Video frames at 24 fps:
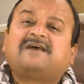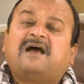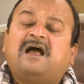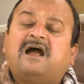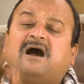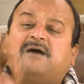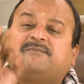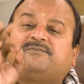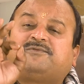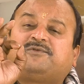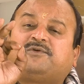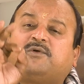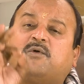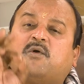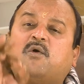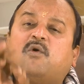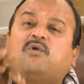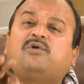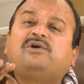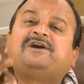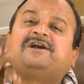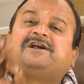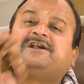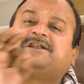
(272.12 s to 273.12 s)
I have
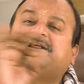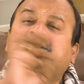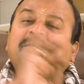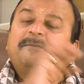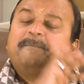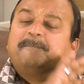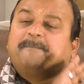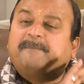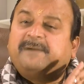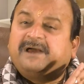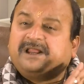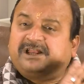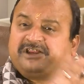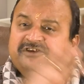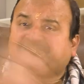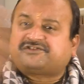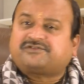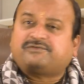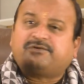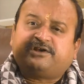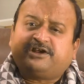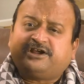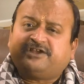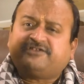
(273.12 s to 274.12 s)
told it in many
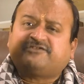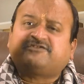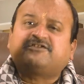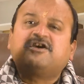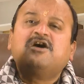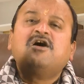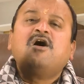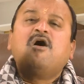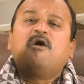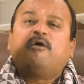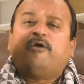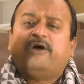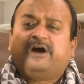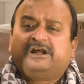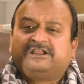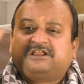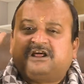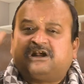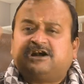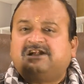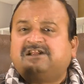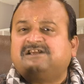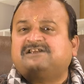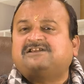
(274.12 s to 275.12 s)
stories,
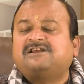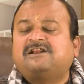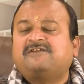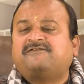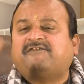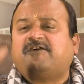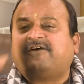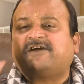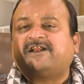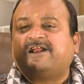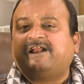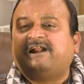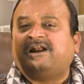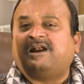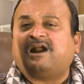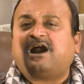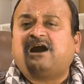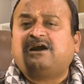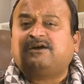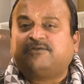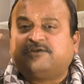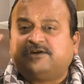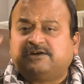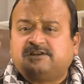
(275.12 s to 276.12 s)
whether it is in foreign
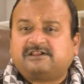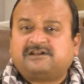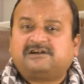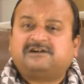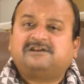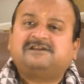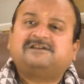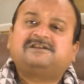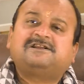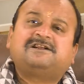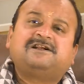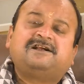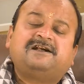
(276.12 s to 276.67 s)
land, whether it is in